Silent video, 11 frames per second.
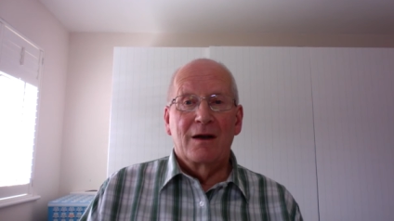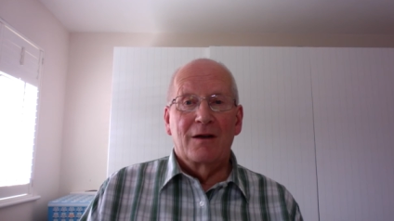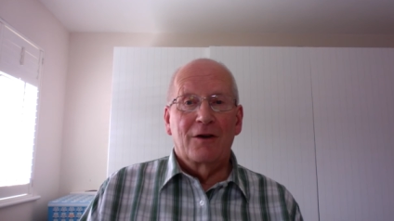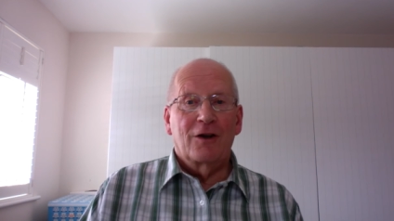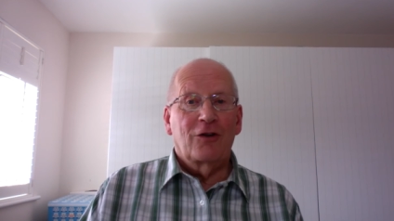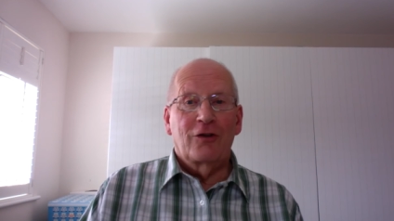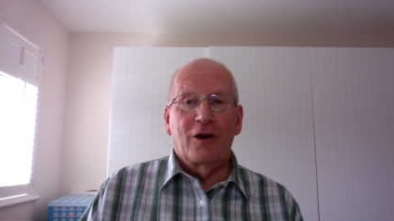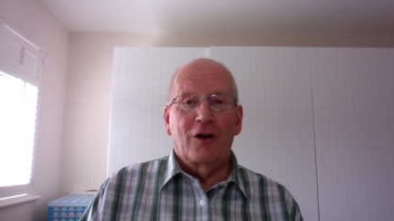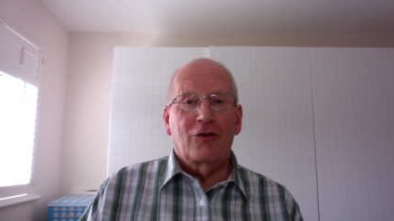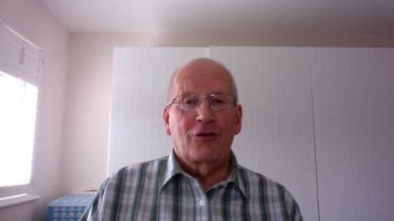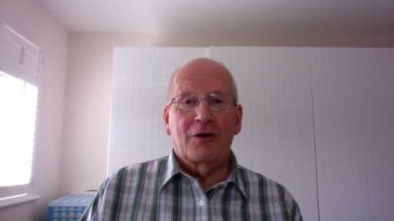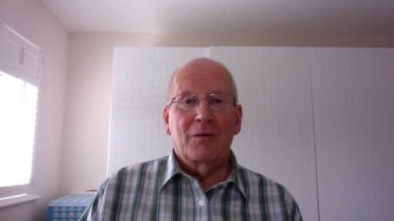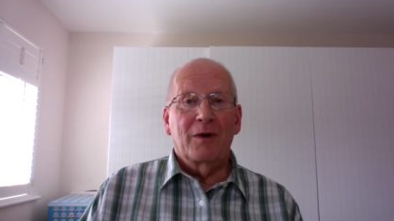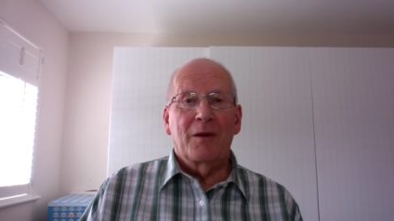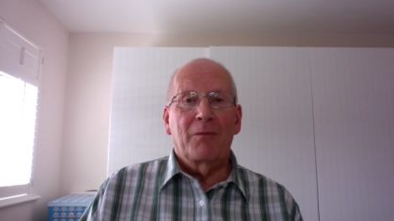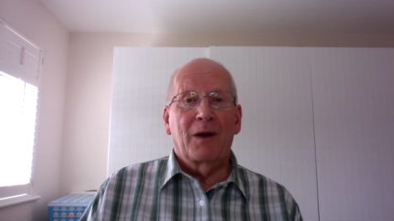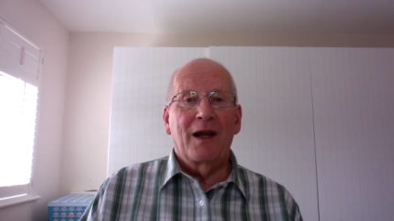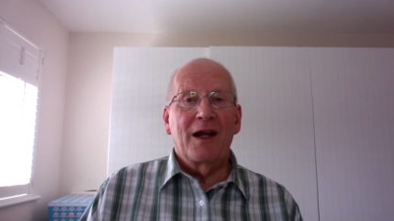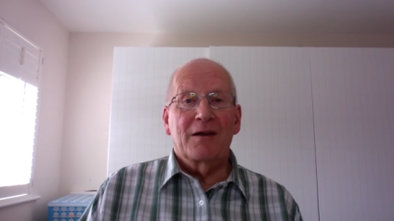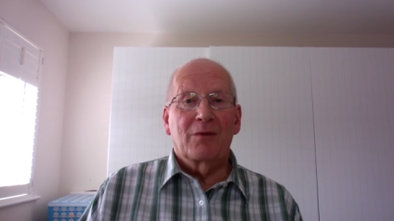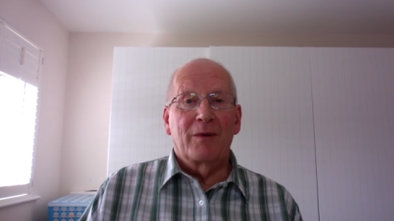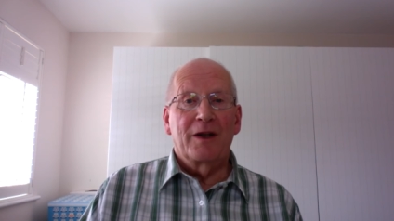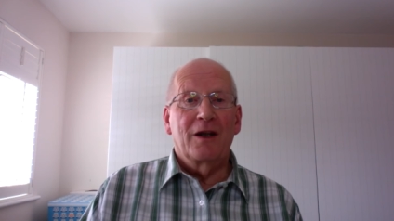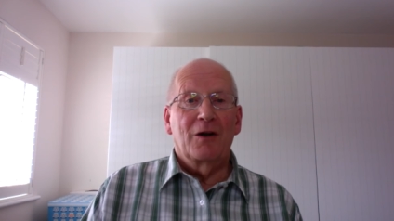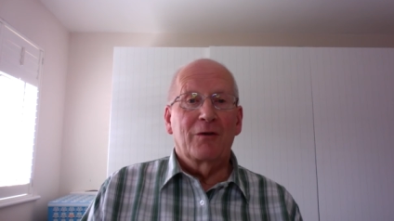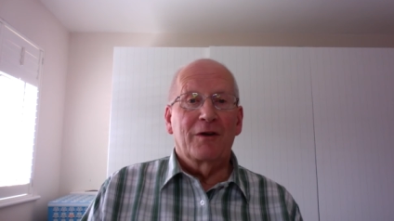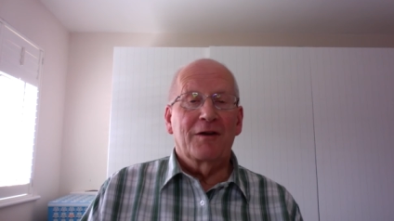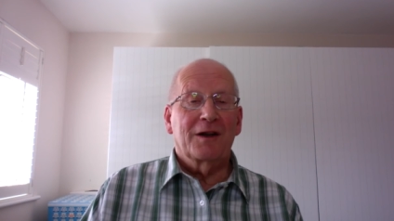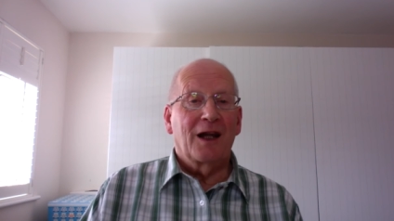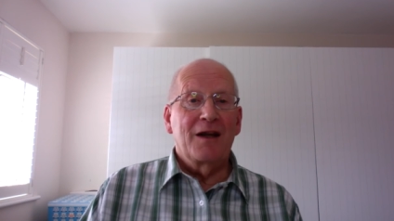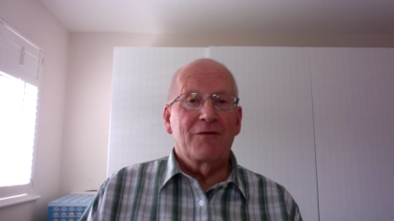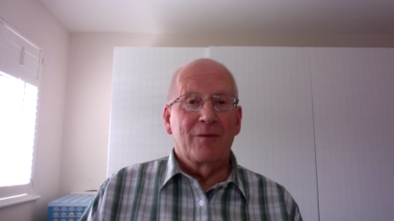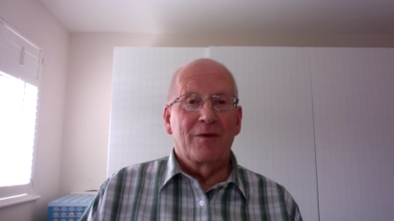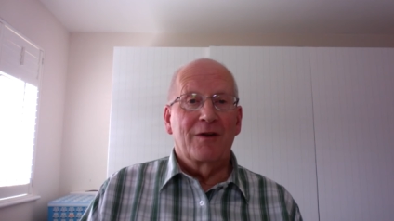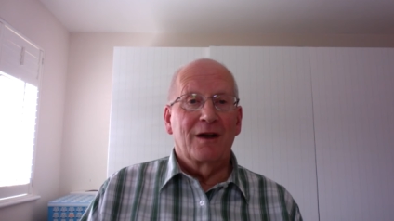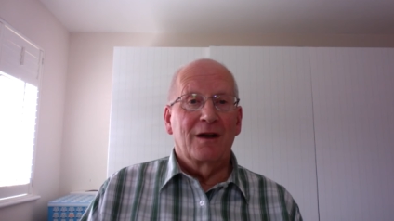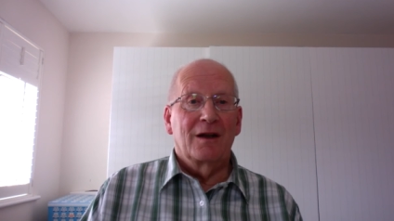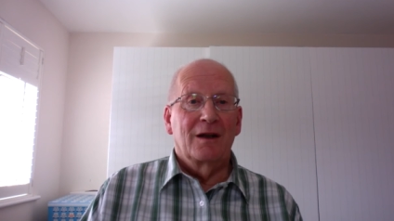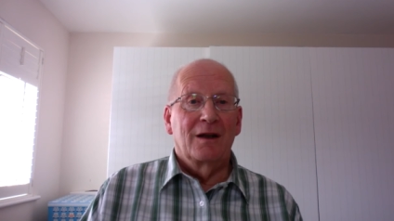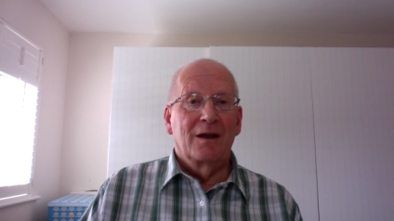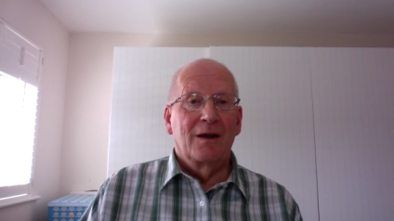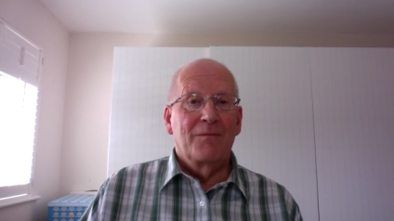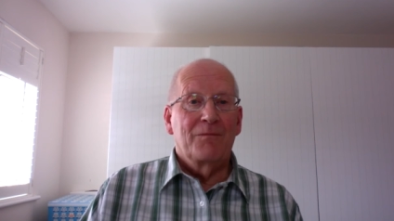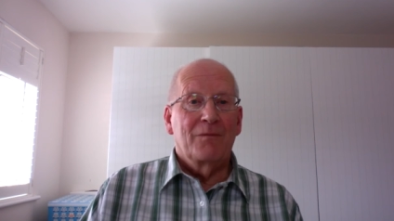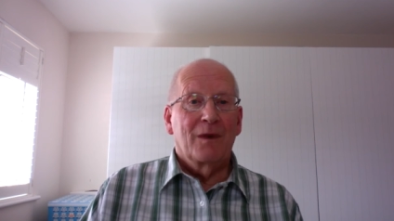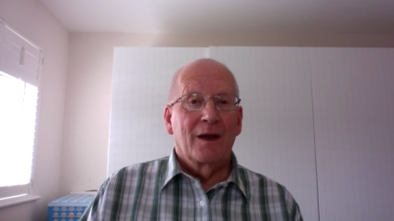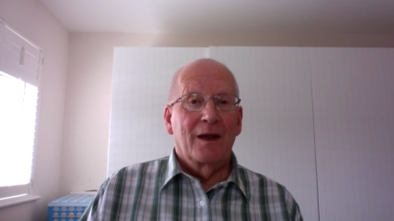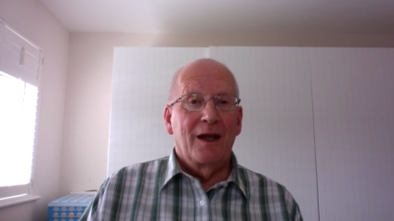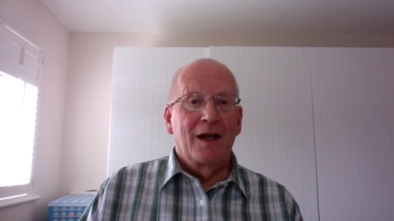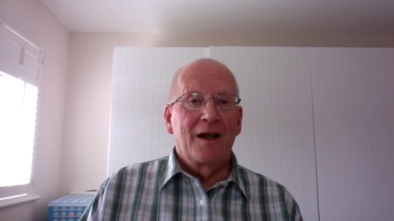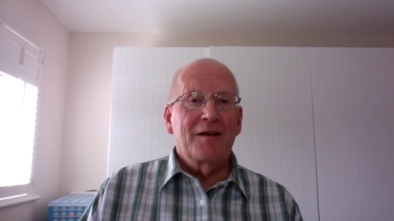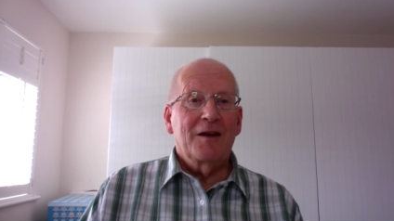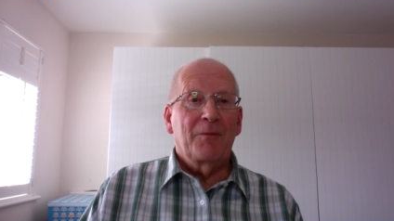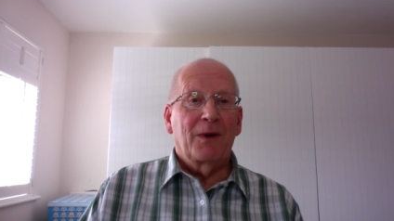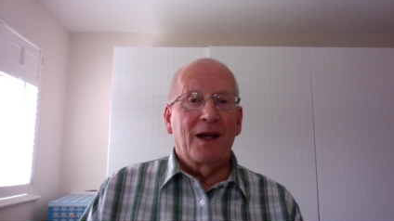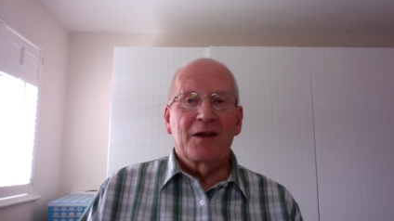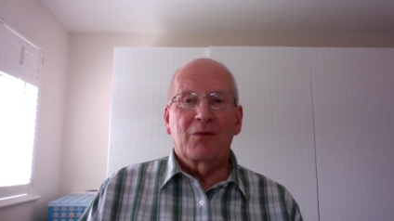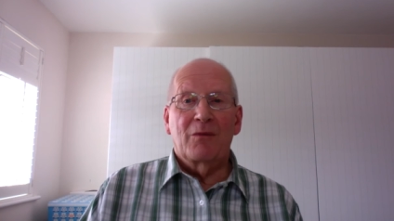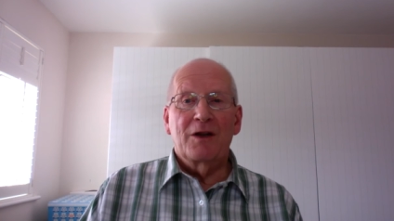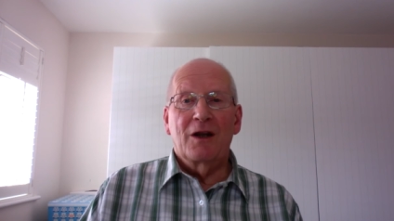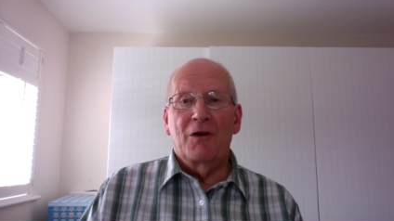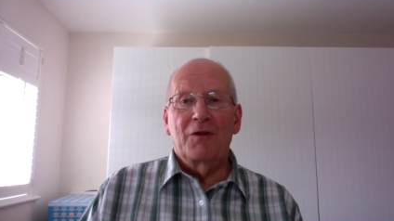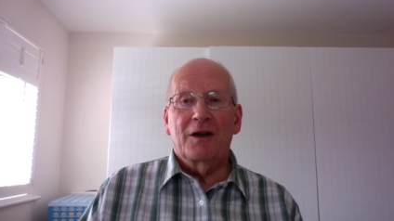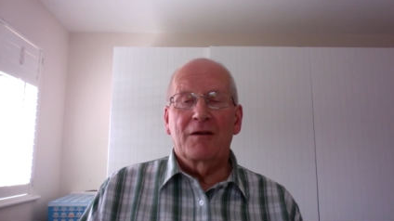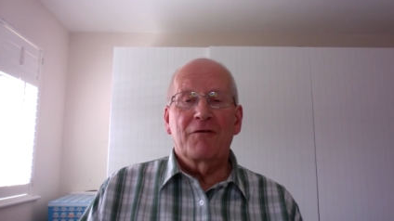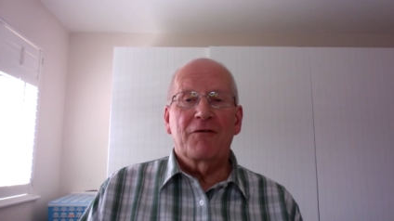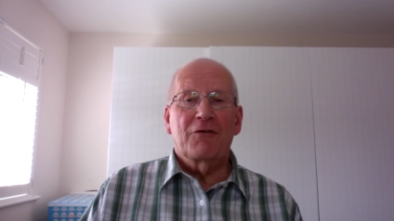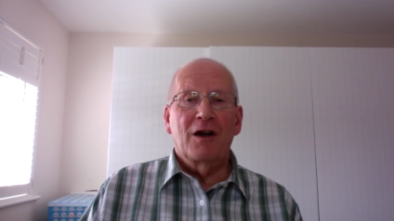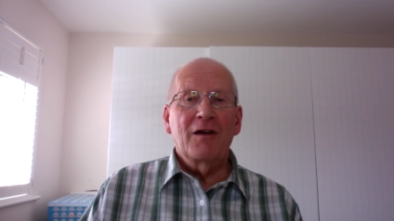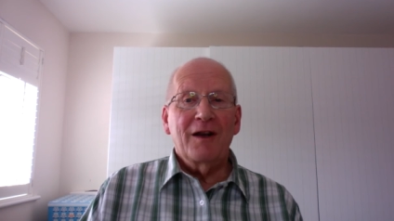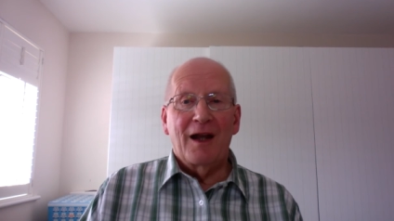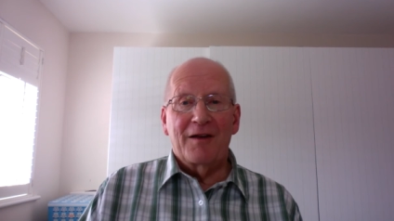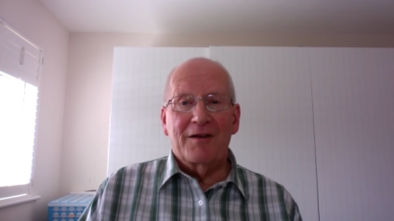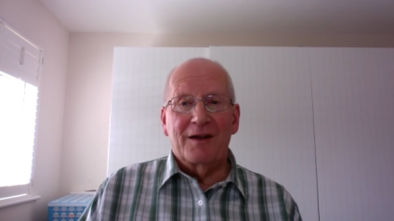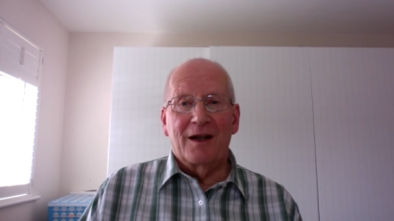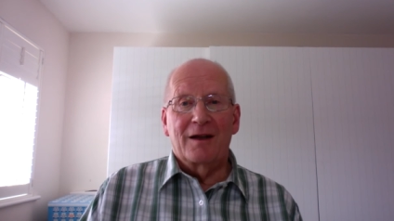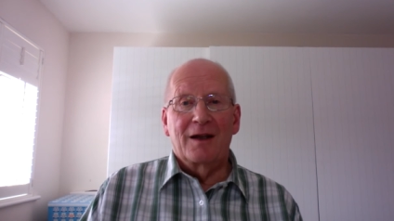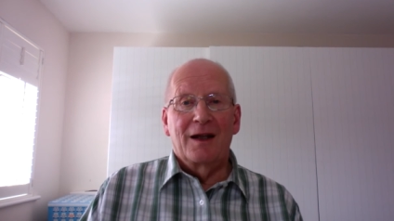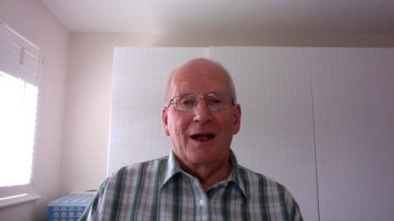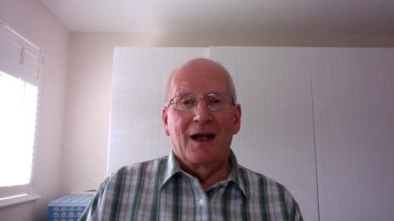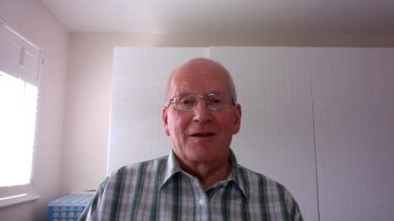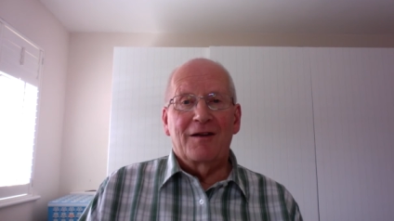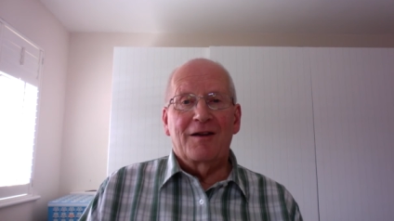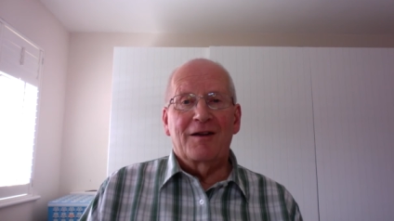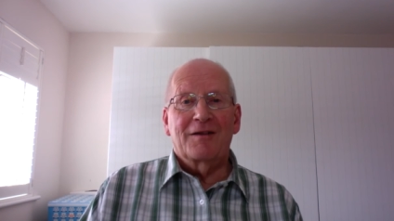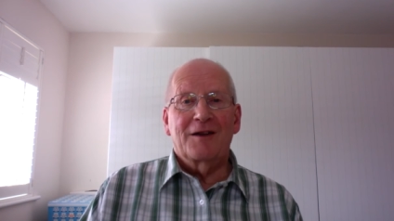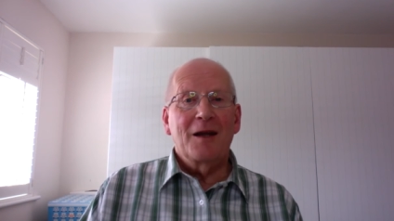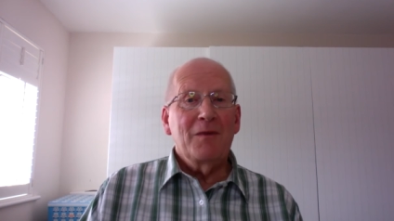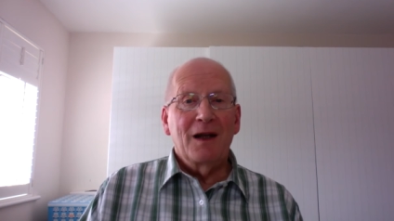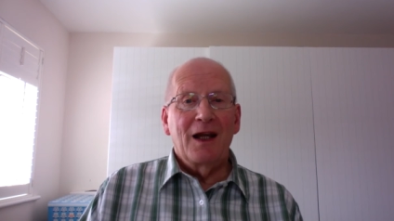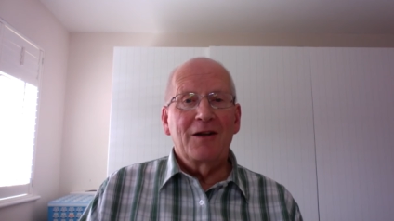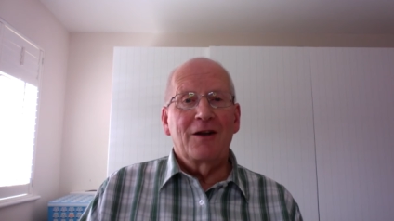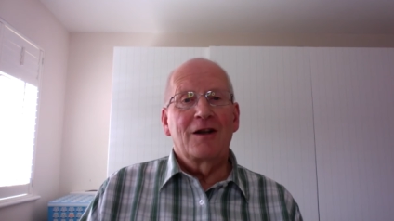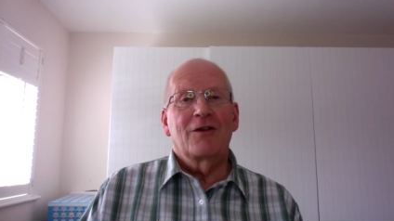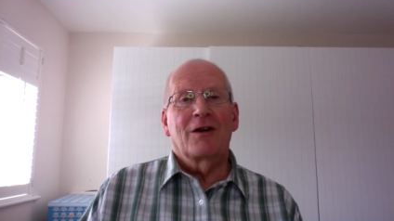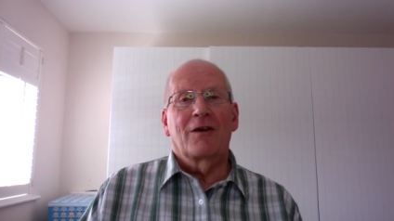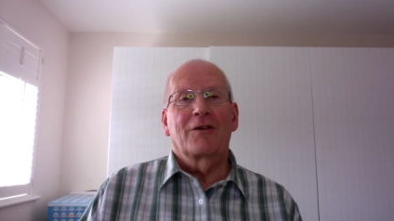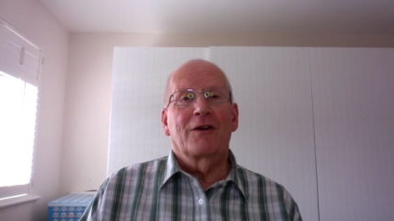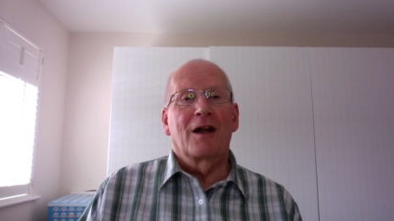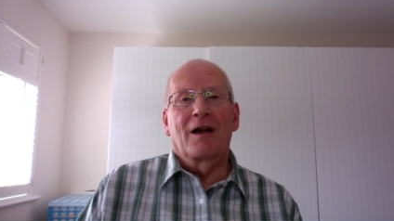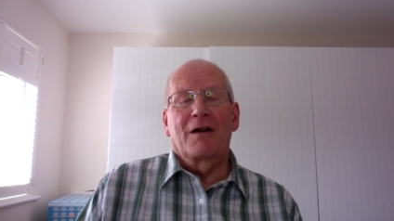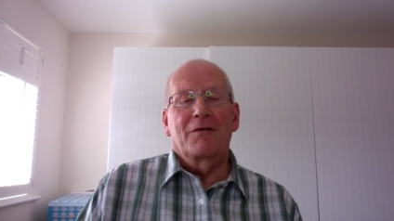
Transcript: The church shouldn't be a place where we go to escape from sin. It is the place where we go to confront our sin and to stimulate each other to love